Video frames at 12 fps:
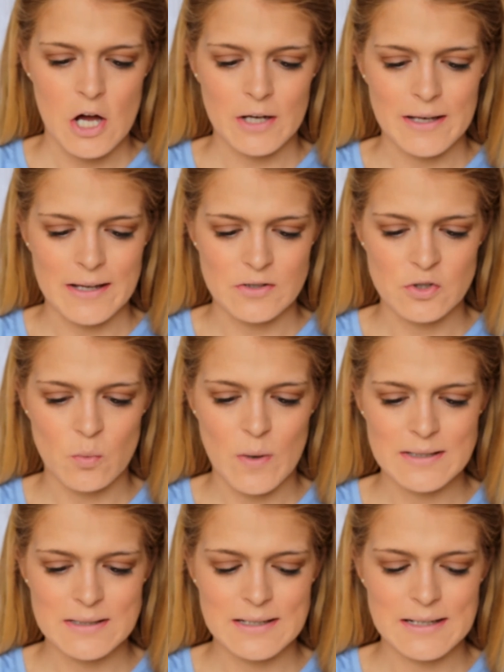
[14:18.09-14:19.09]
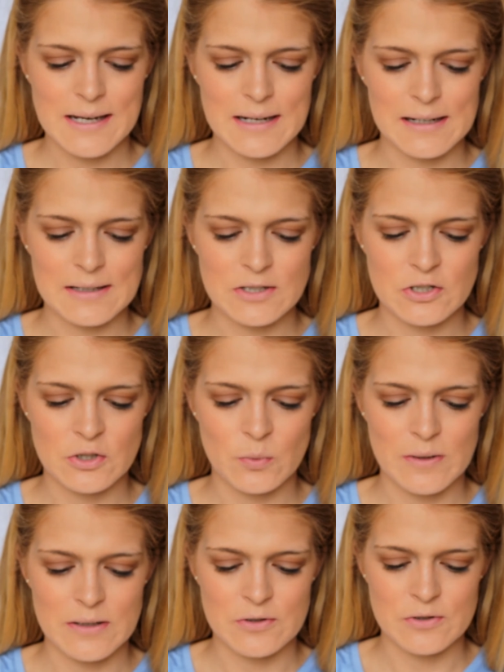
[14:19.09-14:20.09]
Okay, so what color
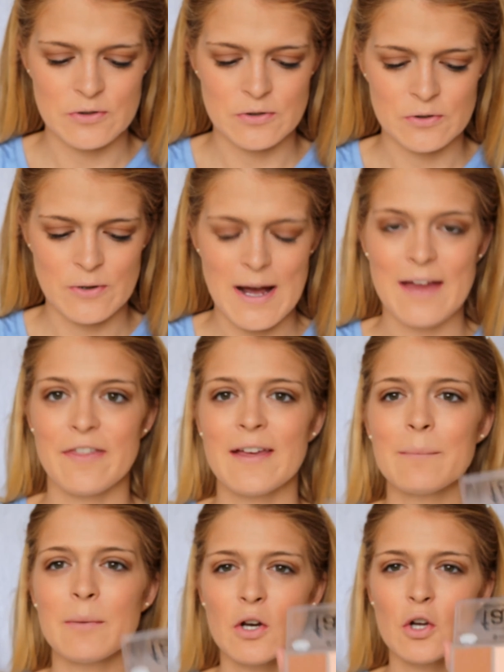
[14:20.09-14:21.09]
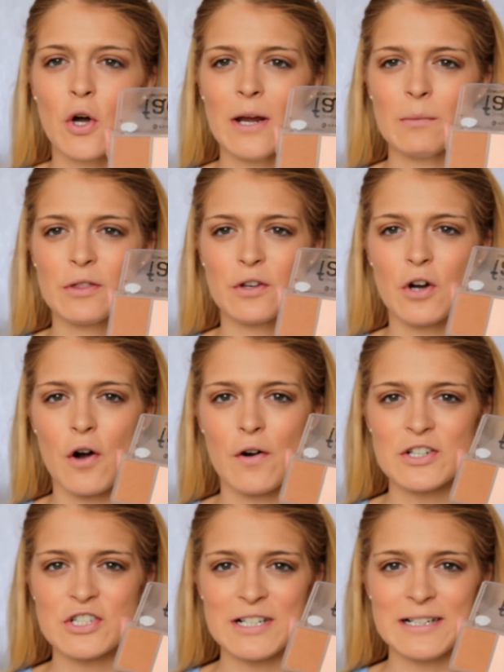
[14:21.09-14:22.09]
should we do? I think I'm going to go in with an
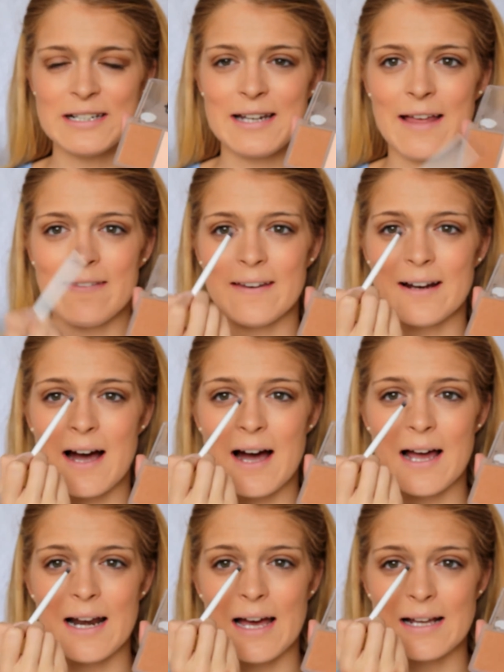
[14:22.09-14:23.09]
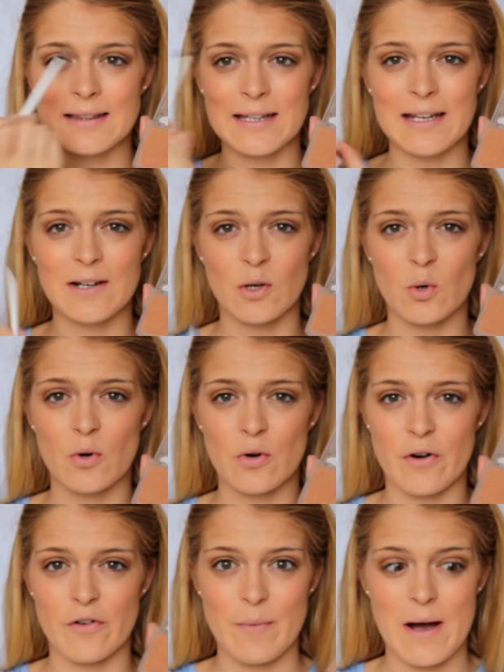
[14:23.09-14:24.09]
orange lid and then highlight the inner
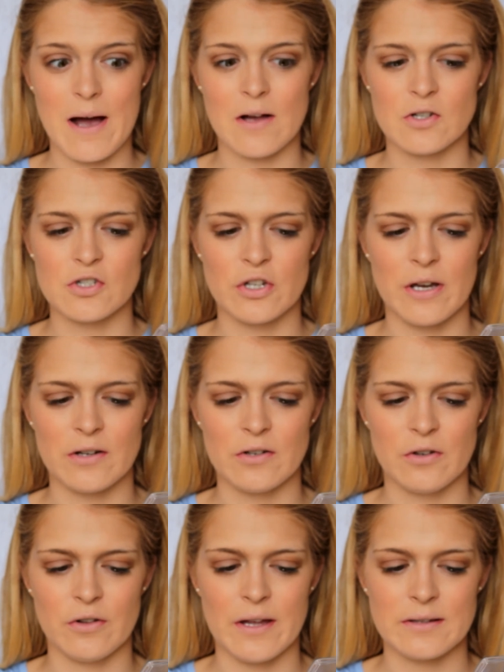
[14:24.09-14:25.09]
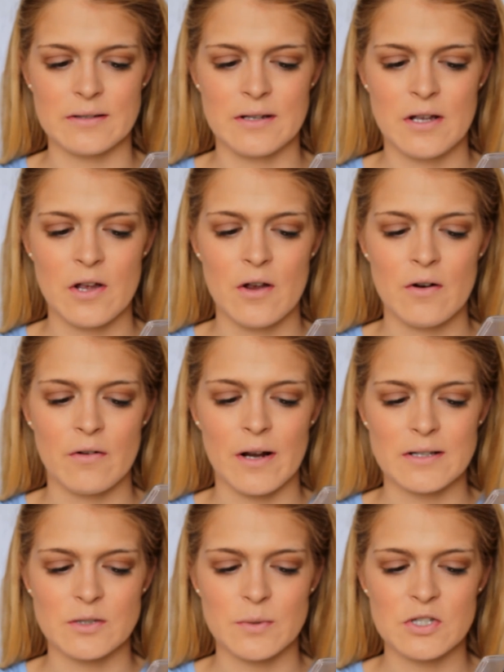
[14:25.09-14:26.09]
corner of my eye. I'll show you how to do that.
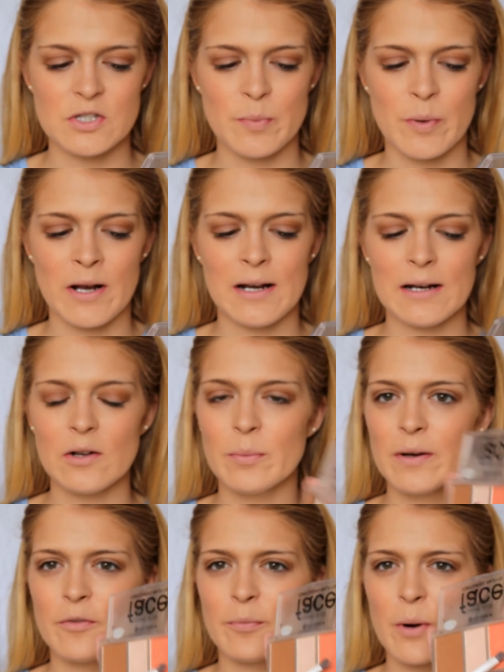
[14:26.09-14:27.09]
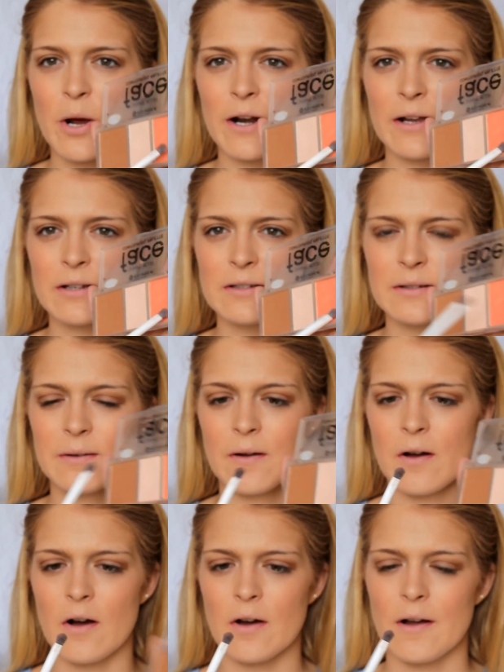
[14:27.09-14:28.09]
Right, so we just put a little bit of product
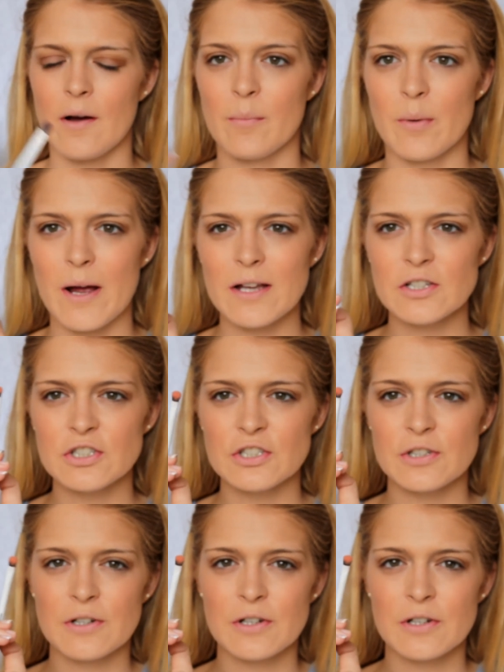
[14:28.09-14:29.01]
on our brush,